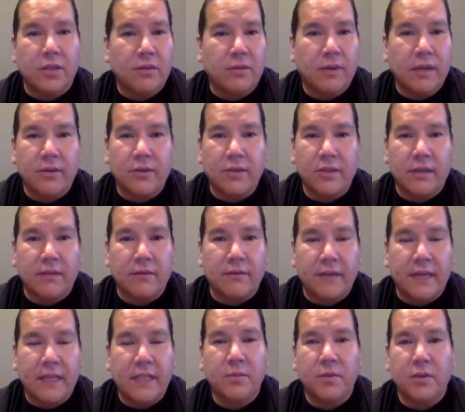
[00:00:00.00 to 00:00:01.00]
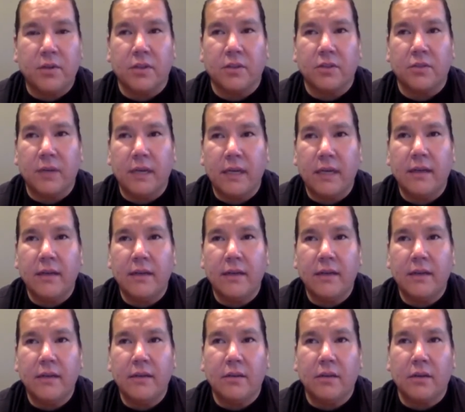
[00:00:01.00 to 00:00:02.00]
whether it's on Facebook or
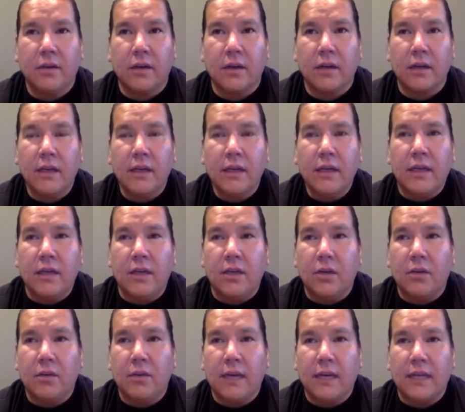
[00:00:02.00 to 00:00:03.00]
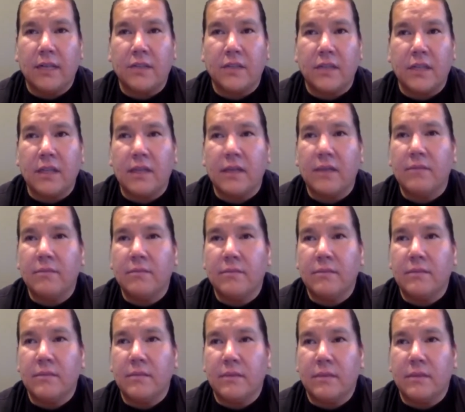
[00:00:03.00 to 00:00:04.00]
Twitter, or when I see
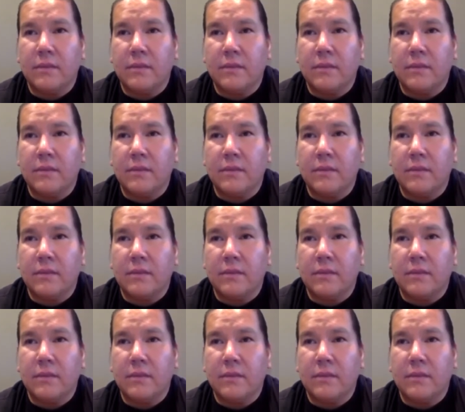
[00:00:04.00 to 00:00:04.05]
them